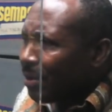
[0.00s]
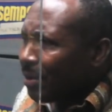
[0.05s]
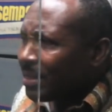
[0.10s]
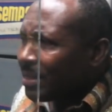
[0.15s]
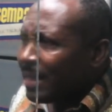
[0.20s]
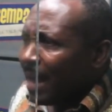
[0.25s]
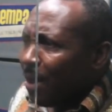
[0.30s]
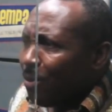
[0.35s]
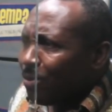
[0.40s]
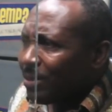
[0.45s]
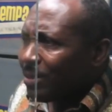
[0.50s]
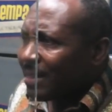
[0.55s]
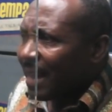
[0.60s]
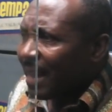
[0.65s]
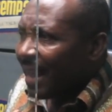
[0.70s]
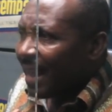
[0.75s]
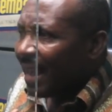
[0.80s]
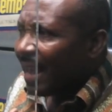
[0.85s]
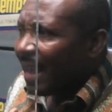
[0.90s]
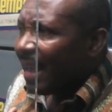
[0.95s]
see who
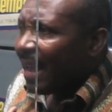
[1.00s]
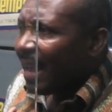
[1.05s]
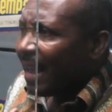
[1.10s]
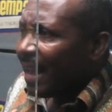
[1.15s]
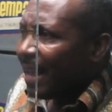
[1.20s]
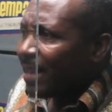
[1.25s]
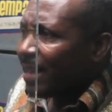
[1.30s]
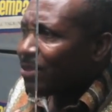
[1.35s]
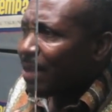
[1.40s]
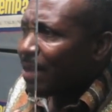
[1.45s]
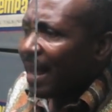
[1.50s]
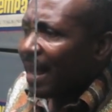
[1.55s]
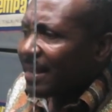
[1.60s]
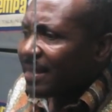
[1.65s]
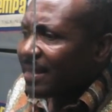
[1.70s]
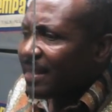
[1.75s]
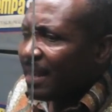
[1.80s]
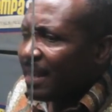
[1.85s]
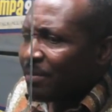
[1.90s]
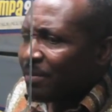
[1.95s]
say it's not
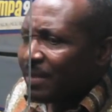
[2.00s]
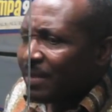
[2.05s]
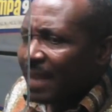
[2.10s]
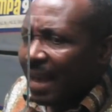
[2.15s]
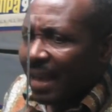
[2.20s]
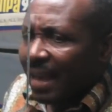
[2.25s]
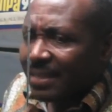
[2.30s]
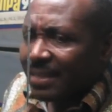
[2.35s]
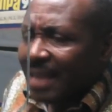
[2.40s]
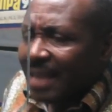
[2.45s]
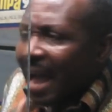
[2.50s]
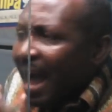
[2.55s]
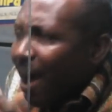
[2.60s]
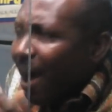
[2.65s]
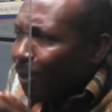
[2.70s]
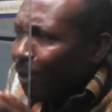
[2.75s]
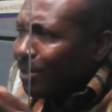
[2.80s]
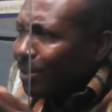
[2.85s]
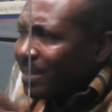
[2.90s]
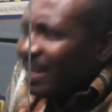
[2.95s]
as if say
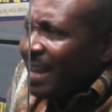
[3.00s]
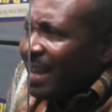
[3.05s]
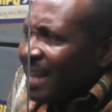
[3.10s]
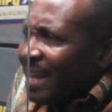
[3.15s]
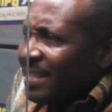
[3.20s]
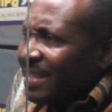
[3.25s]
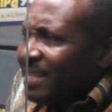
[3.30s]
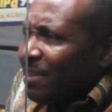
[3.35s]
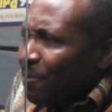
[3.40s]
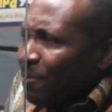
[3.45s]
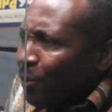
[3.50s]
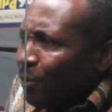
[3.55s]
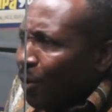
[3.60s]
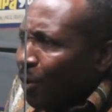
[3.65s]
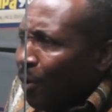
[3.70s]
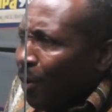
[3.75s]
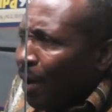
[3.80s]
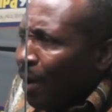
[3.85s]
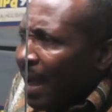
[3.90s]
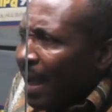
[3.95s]
alternative
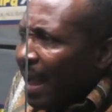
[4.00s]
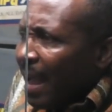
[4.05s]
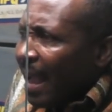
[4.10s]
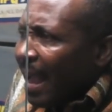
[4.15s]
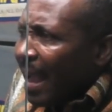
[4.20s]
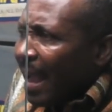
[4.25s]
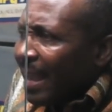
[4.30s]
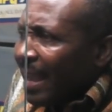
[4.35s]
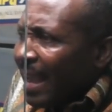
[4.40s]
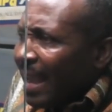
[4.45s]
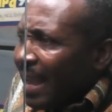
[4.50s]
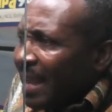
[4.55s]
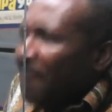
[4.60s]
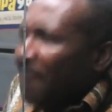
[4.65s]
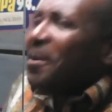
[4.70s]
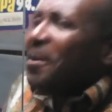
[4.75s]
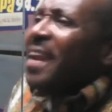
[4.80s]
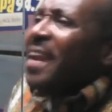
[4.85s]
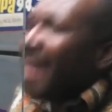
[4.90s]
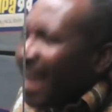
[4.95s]
no a
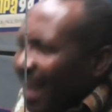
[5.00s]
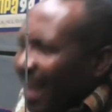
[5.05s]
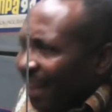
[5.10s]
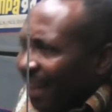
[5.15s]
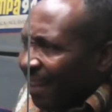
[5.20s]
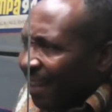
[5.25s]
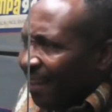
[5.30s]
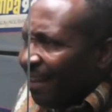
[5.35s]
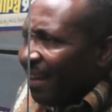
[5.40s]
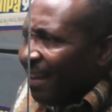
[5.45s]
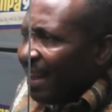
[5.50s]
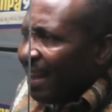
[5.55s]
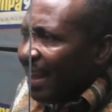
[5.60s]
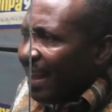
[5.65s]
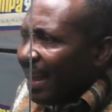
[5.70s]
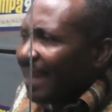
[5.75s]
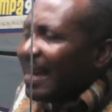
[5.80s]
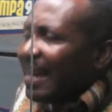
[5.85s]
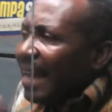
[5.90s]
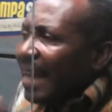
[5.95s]
real
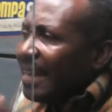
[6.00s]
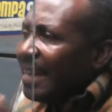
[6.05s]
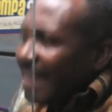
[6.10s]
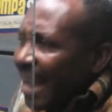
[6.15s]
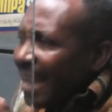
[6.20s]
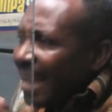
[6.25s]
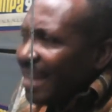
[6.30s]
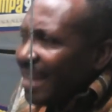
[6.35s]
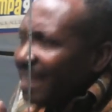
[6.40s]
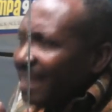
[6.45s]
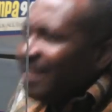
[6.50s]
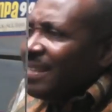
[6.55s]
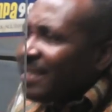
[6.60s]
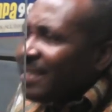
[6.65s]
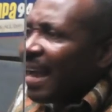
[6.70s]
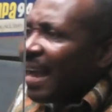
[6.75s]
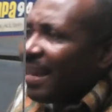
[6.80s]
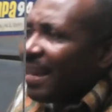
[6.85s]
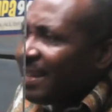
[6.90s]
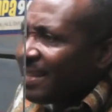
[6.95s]
and again you
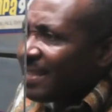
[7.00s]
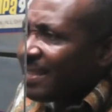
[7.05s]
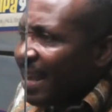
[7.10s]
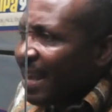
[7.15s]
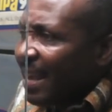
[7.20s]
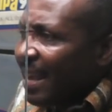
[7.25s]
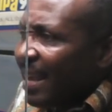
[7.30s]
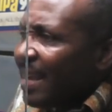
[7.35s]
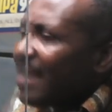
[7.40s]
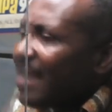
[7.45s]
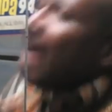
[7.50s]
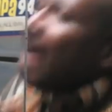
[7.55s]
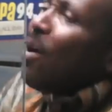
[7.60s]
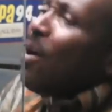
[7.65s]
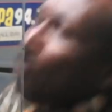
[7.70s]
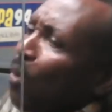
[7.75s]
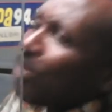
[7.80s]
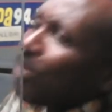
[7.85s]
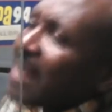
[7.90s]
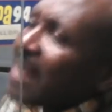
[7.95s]
decide say yen
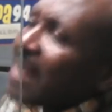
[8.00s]
cost